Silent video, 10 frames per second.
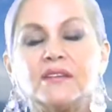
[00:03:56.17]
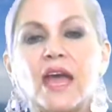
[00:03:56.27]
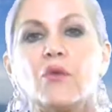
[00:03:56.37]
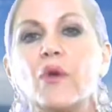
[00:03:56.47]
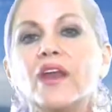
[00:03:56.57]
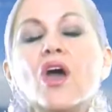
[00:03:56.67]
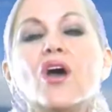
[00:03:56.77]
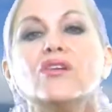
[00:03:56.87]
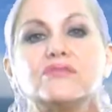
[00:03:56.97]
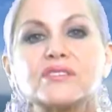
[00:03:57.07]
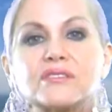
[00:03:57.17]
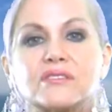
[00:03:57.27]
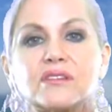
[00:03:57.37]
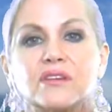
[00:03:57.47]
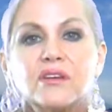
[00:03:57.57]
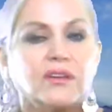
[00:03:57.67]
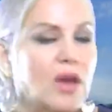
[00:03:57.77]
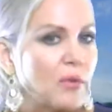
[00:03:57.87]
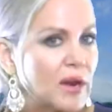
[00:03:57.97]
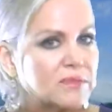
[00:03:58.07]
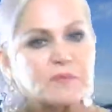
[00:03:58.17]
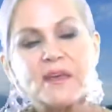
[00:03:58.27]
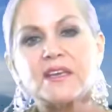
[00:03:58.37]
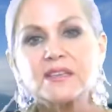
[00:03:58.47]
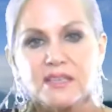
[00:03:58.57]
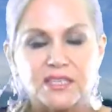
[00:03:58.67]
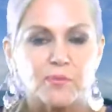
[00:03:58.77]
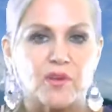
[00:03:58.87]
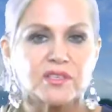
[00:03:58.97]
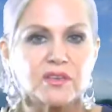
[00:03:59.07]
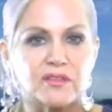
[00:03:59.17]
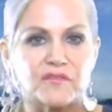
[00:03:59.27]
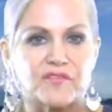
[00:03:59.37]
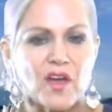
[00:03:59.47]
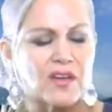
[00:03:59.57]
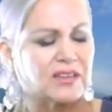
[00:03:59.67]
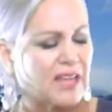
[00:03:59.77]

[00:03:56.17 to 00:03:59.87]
Now, when else? When I'm speaking to this person on the phone,